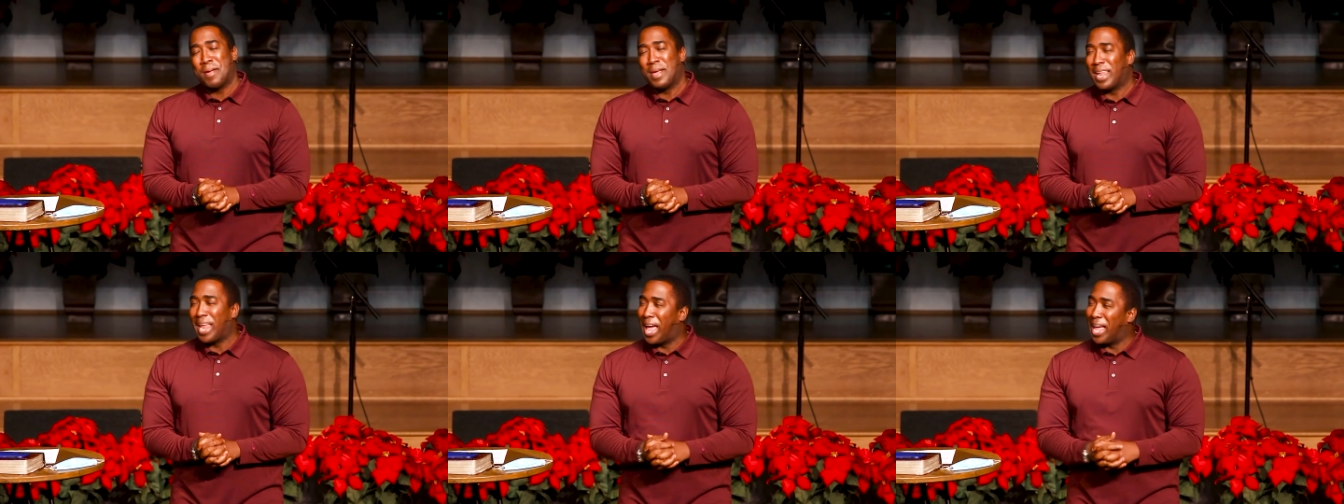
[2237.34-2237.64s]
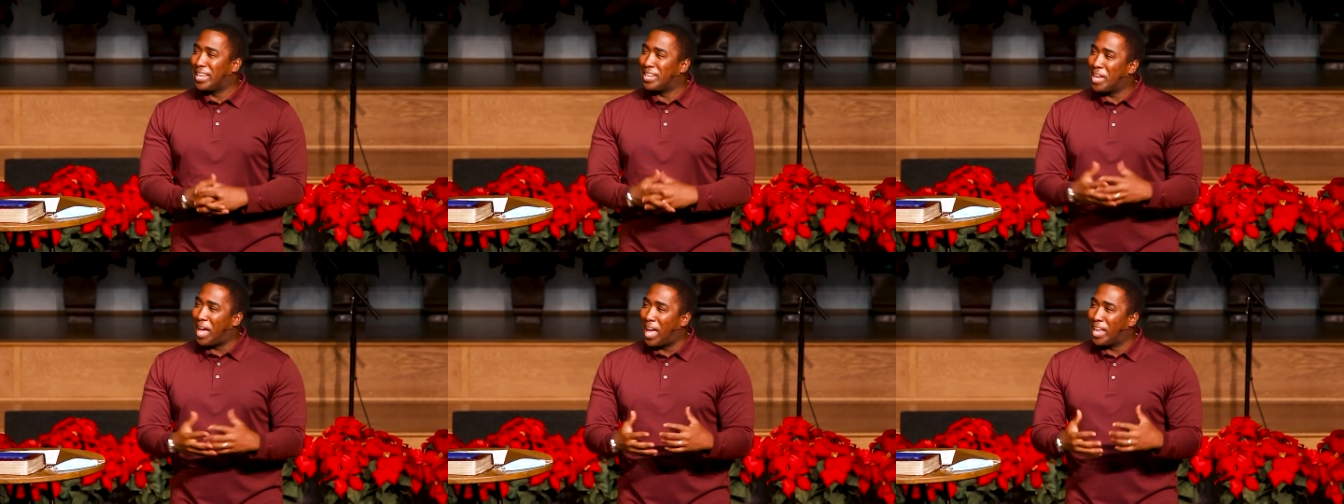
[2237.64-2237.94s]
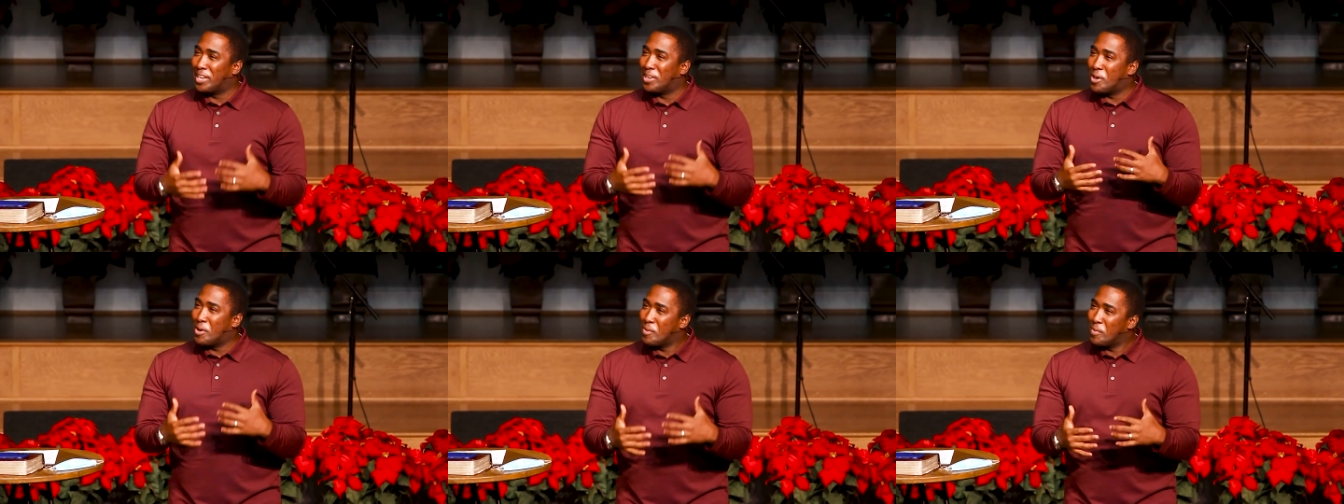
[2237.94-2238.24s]
man, I,
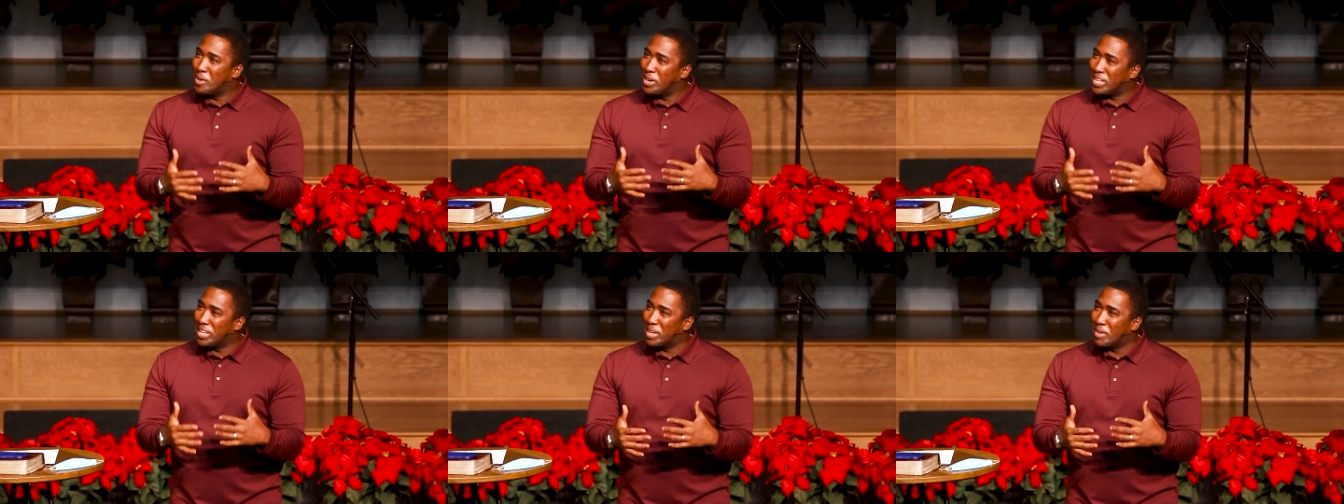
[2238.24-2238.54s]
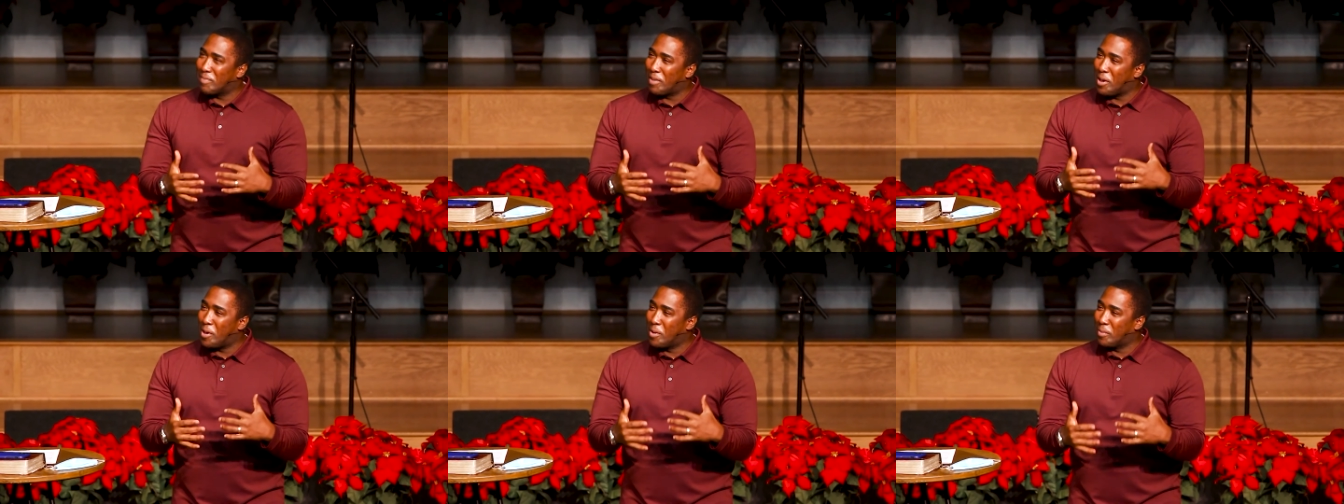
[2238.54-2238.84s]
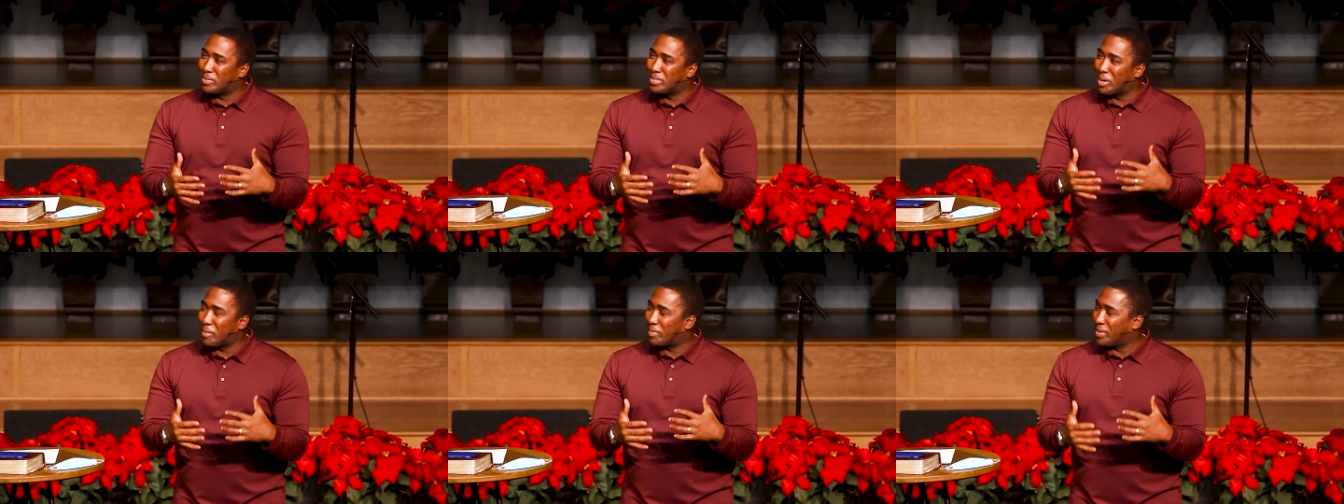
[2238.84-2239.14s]
I don't want to get my
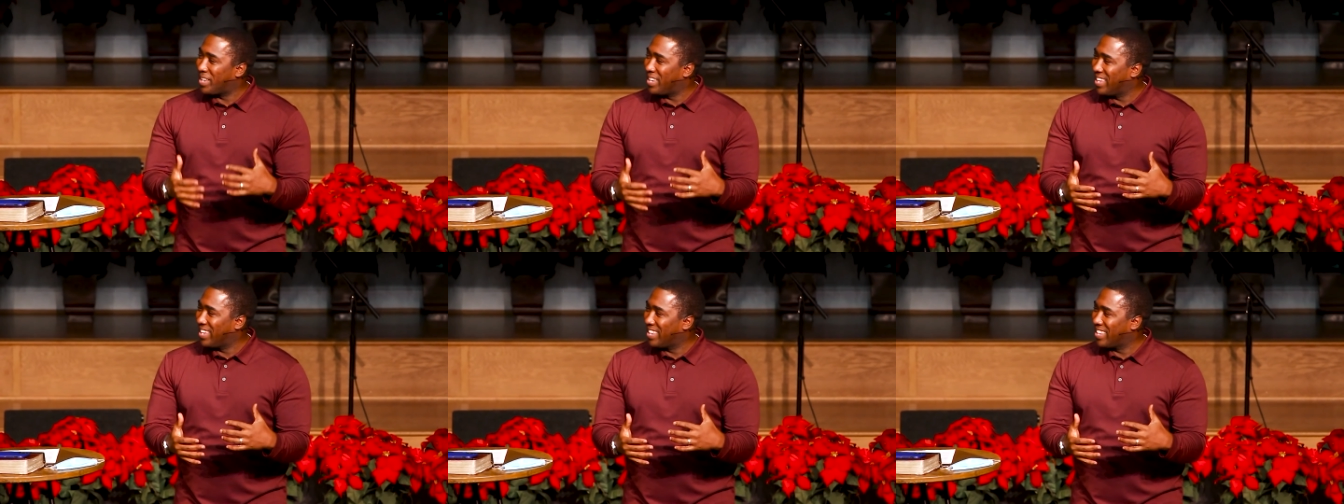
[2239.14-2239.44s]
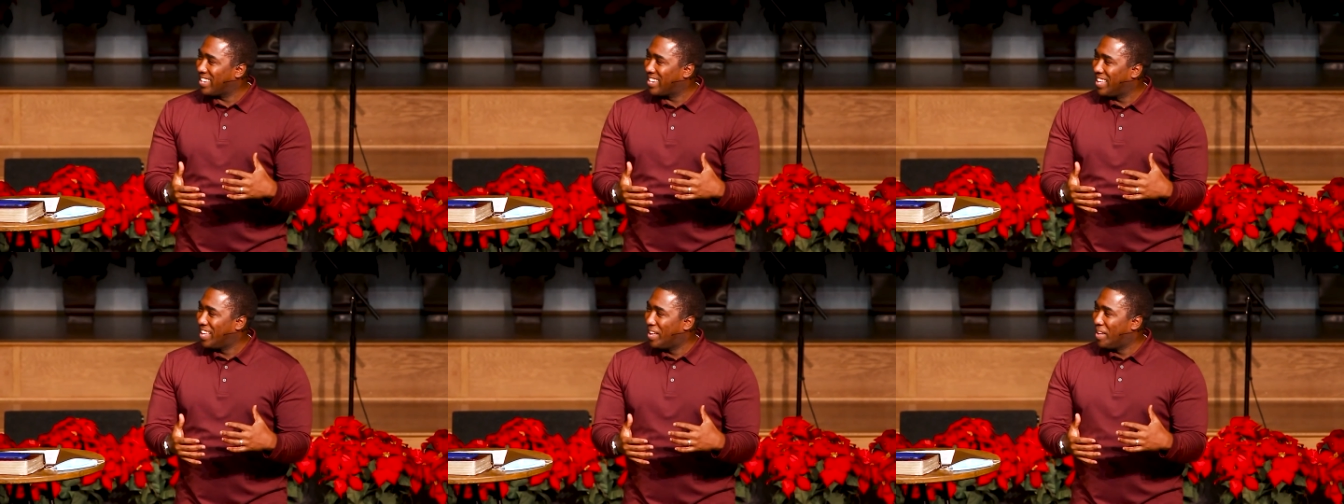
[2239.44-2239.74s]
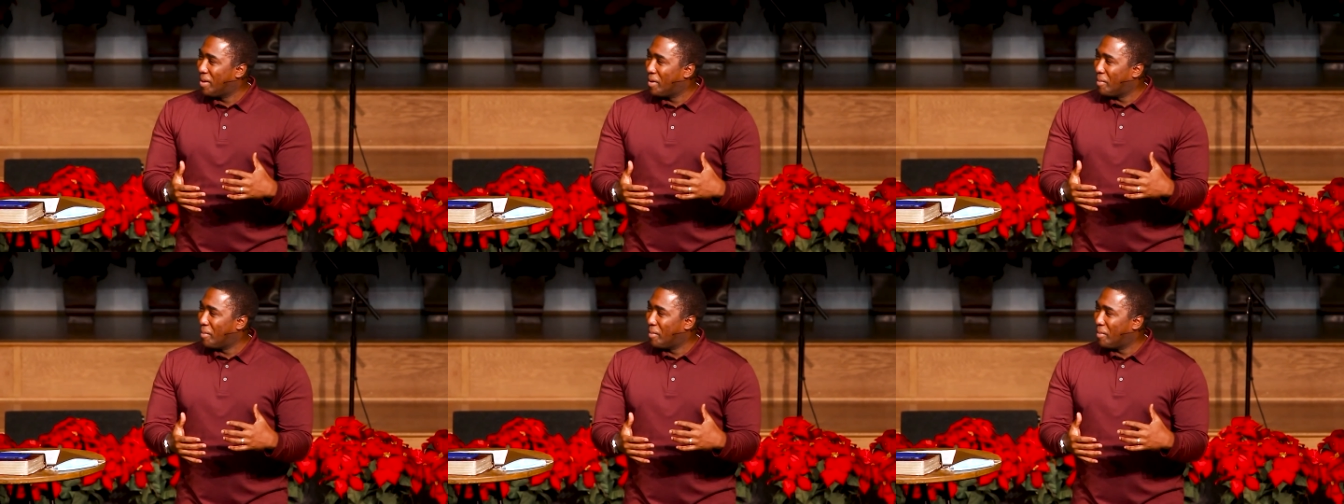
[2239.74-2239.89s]
hopes up again